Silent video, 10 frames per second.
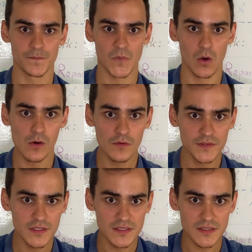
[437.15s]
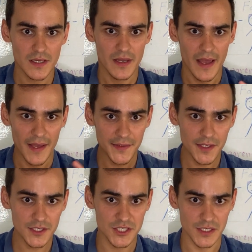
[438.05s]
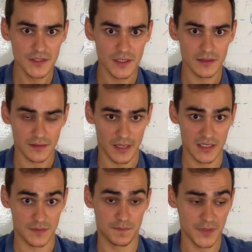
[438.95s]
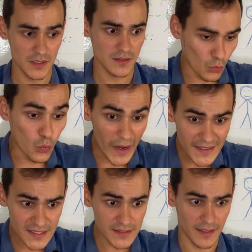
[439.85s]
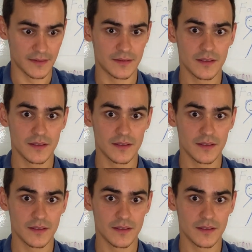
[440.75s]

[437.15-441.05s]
all of this energy that has been wasted